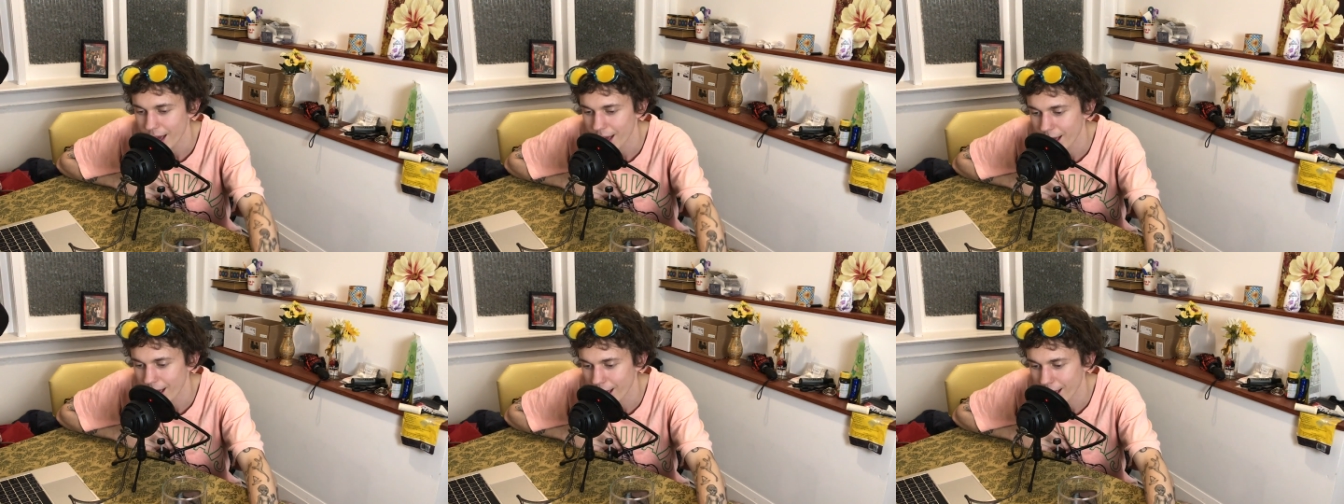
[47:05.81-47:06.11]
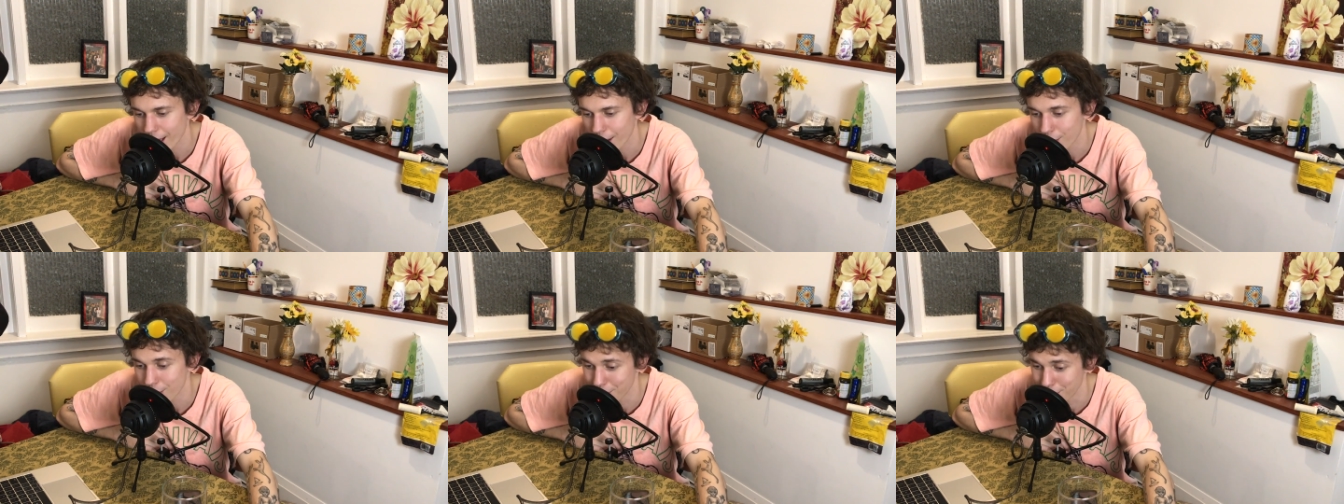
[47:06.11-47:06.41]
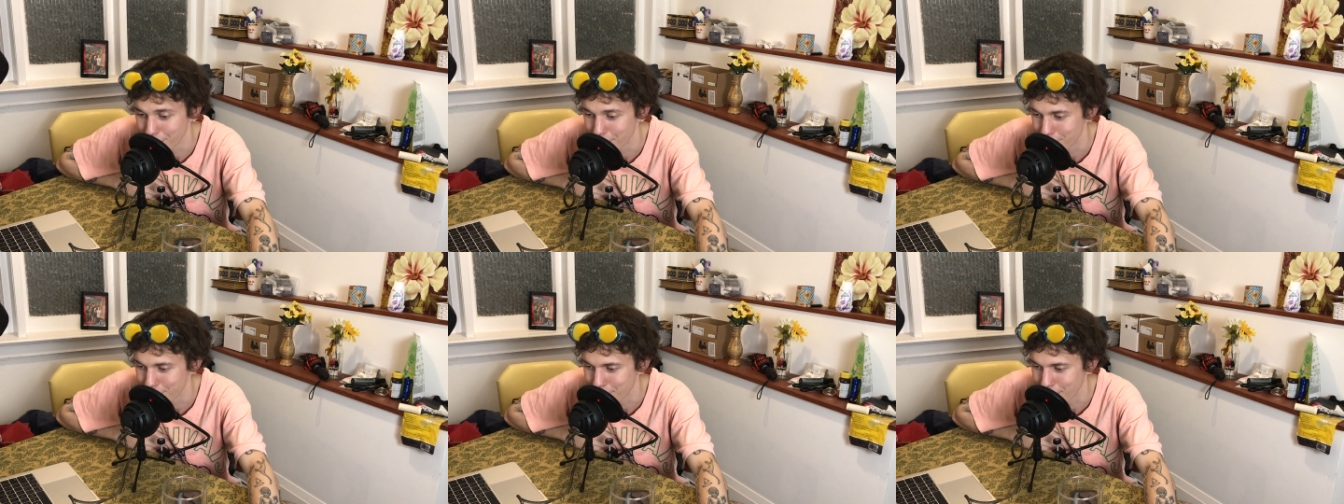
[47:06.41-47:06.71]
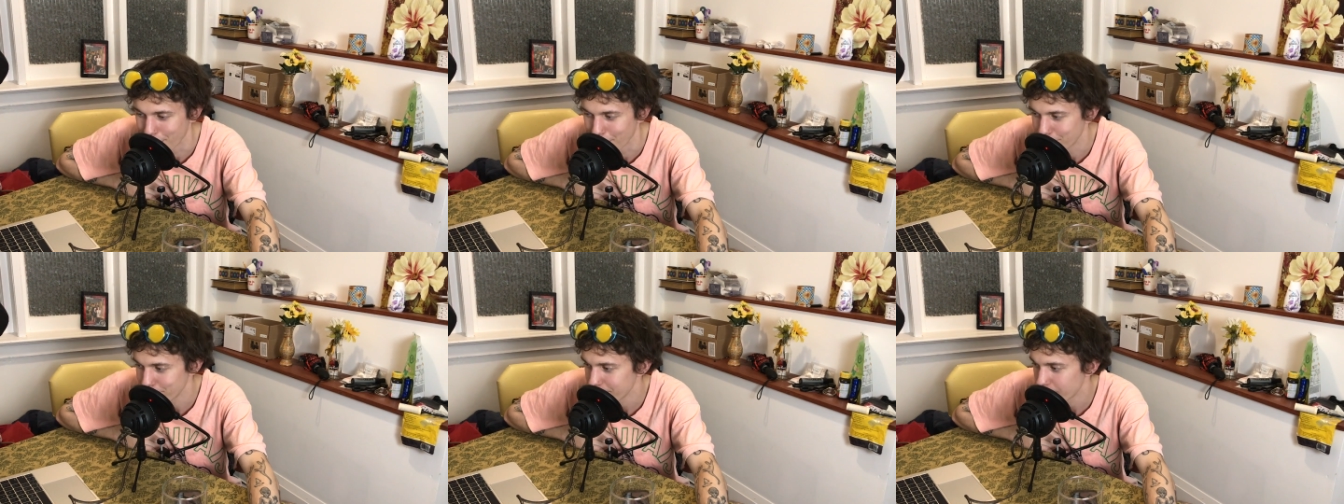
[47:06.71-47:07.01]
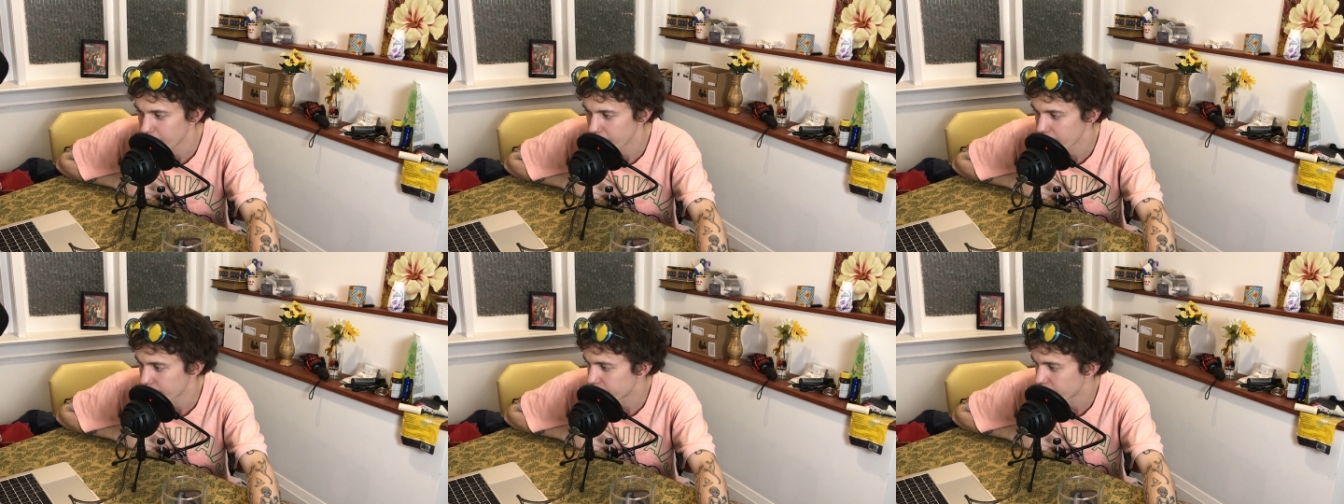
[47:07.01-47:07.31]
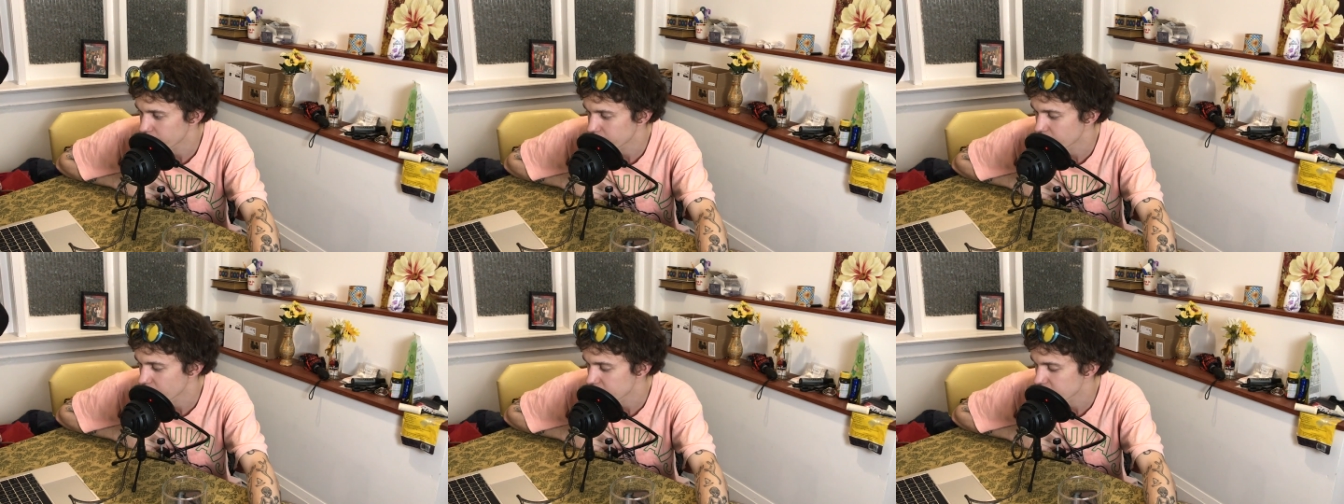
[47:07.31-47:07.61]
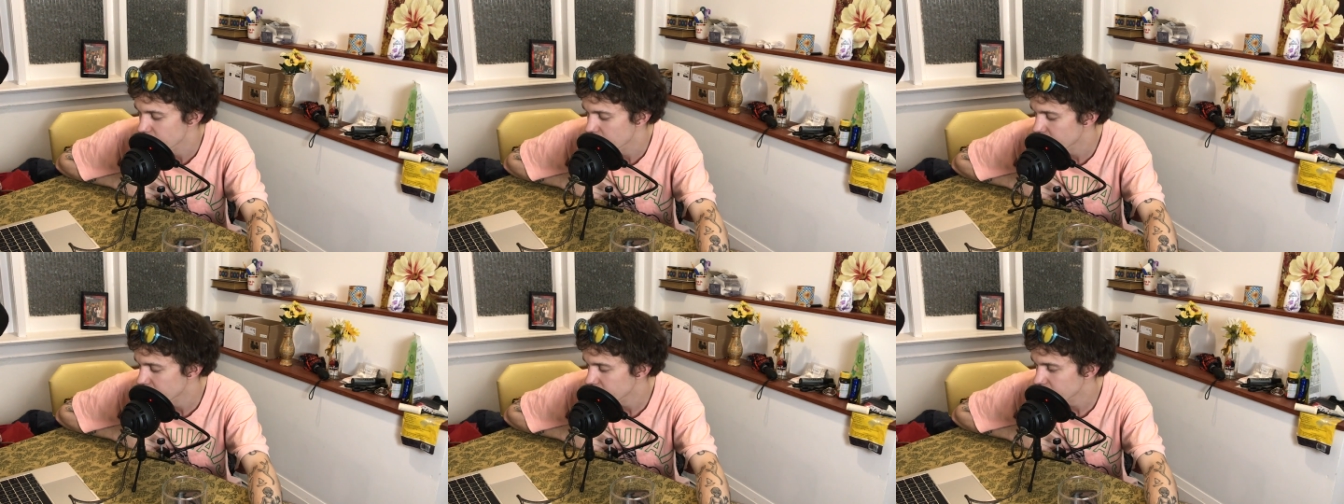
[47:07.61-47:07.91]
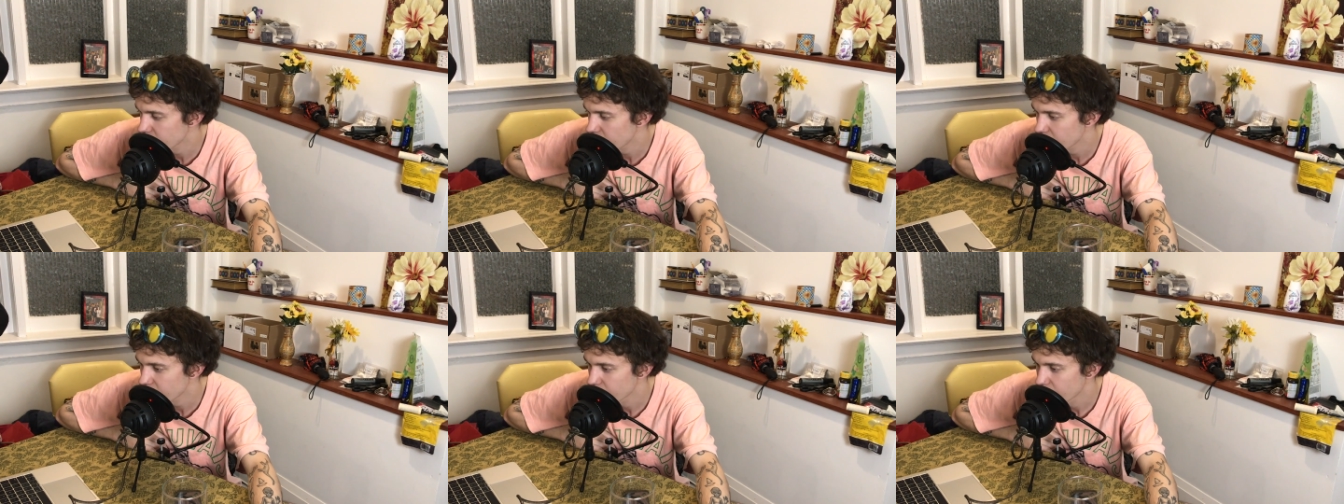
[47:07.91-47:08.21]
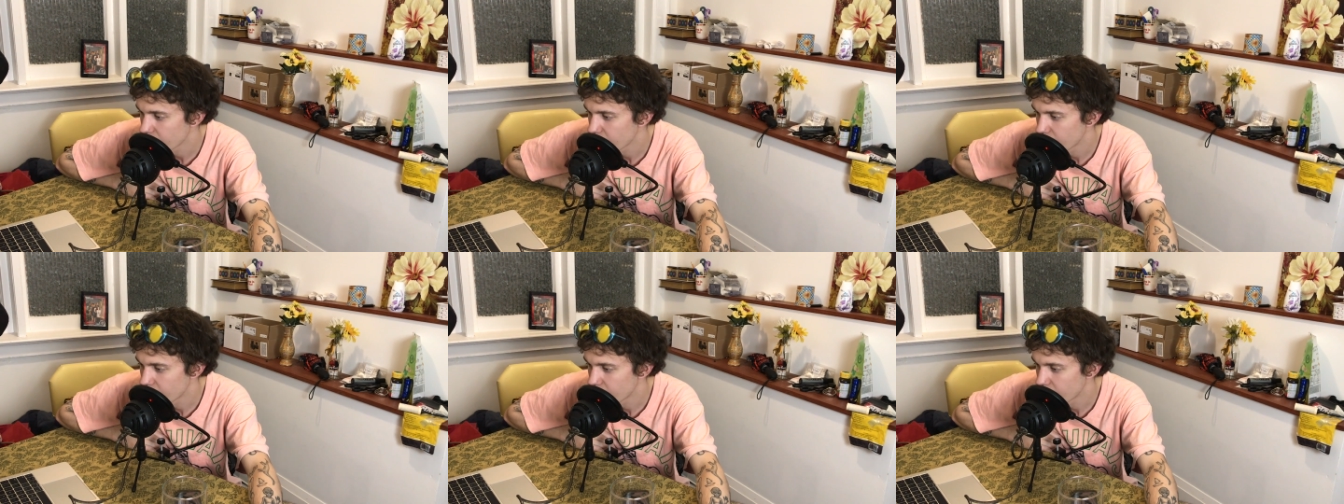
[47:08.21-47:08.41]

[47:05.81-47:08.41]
Uh, with Kurtis Conner. Why the fuck did I say it like that?